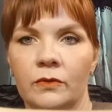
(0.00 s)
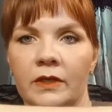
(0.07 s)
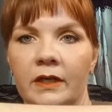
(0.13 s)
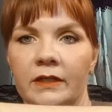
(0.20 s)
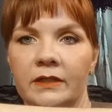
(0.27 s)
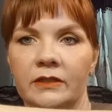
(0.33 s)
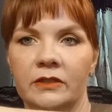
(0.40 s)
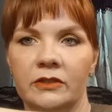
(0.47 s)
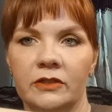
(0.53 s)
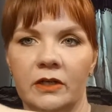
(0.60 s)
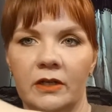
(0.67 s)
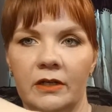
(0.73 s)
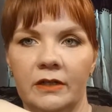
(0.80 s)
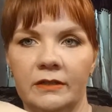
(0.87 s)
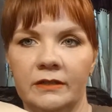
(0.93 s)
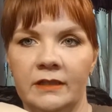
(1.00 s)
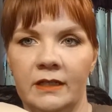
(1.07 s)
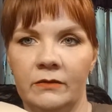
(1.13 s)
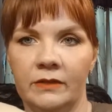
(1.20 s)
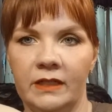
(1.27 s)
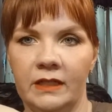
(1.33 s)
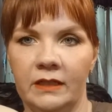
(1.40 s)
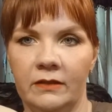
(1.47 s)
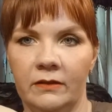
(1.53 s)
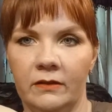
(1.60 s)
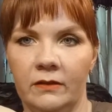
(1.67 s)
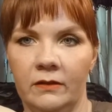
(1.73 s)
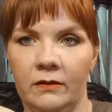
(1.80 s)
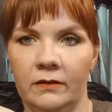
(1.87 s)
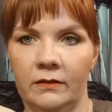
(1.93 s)
We're going to start down
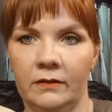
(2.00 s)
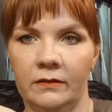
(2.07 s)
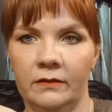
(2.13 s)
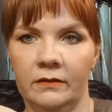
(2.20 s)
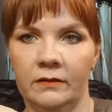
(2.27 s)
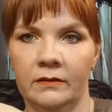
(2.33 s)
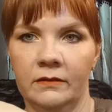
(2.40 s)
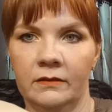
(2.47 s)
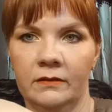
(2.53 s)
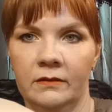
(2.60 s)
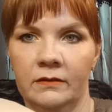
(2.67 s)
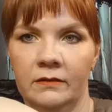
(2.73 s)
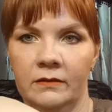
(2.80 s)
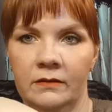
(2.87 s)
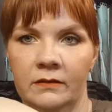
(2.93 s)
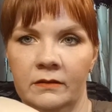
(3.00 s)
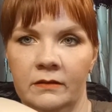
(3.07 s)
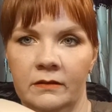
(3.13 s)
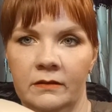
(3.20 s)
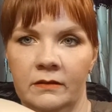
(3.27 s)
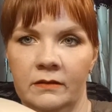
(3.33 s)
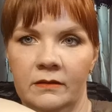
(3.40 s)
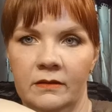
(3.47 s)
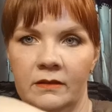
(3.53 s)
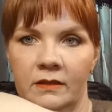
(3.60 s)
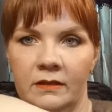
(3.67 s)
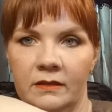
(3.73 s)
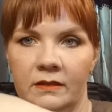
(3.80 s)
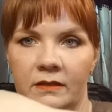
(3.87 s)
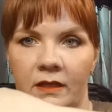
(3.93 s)
here on
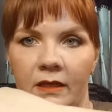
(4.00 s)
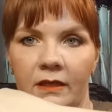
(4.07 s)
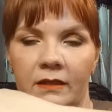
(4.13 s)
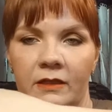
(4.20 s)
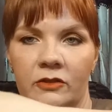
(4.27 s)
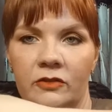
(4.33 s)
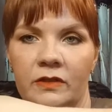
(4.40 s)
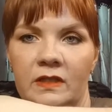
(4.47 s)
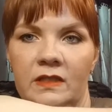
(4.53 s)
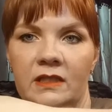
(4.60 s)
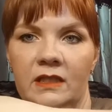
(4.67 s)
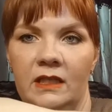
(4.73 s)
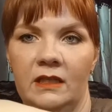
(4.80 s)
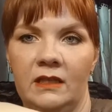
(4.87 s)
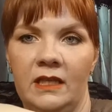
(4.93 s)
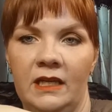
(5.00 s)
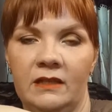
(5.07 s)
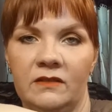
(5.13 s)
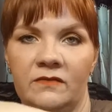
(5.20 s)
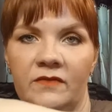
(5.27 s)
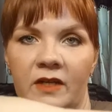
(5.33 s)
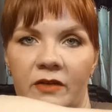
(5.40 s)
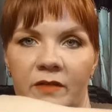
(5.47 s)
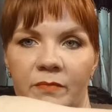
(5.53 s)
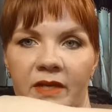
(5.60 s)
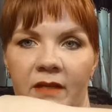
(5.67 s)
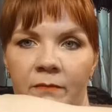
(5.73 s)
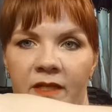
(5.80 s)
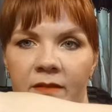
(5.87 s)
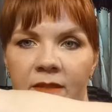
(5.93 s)
this side. As you can see, that is very
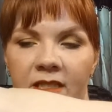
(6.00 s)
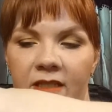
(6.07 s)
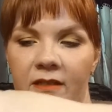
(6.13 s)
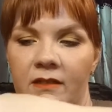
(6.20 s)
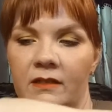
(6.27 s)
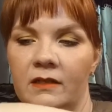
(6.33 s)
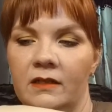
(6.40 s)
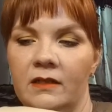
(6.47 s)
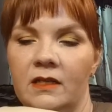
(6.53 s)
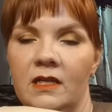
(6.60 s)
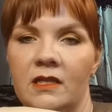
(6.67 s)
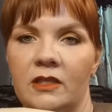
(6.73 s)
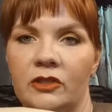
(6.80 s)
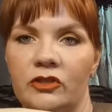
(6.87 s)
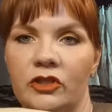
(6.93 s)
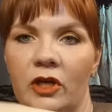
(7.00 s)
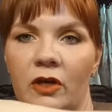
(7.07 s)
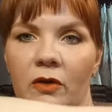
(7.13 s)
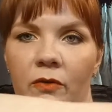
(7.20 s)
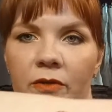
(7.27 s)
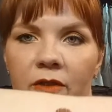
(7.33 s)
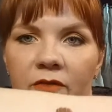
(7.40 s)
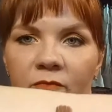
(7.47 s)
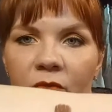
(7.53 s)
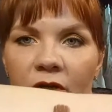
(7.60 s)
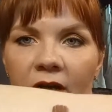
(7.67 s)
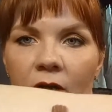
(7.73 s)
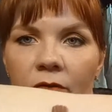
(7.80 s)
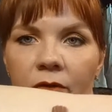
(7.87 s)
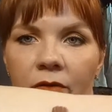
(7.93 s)
pigmented. This tone of
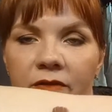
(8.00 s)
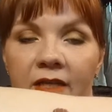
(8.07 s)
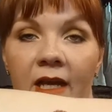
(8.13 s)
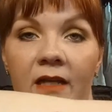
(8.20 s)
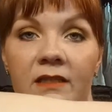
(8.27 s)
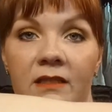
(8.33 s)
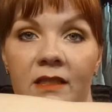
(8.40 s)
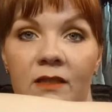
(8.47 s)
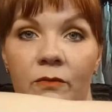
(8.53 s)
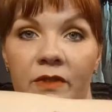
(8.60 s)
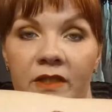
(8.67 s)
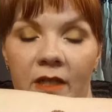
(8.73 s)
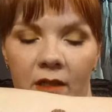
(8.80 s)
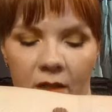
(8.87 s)
brown goes excellent with